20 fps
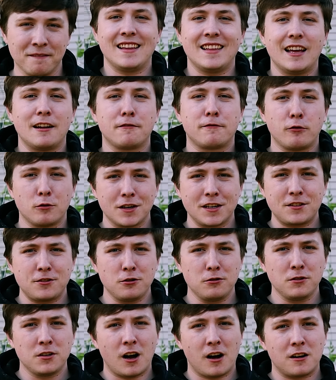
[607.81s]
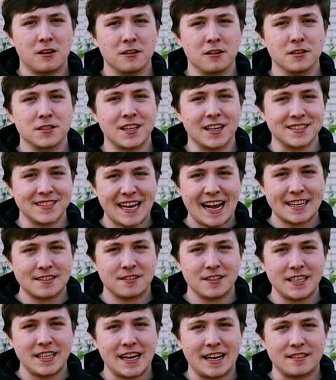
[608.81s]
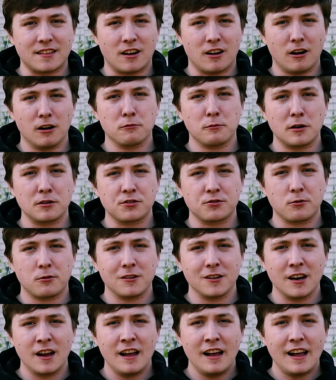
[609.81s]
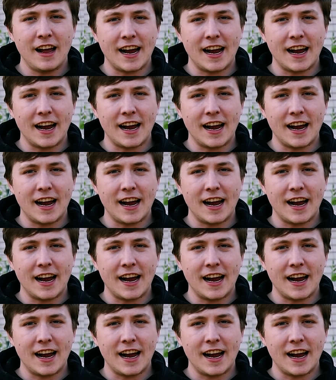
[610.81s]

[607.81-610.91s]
And then $42 exactly at the hardware store.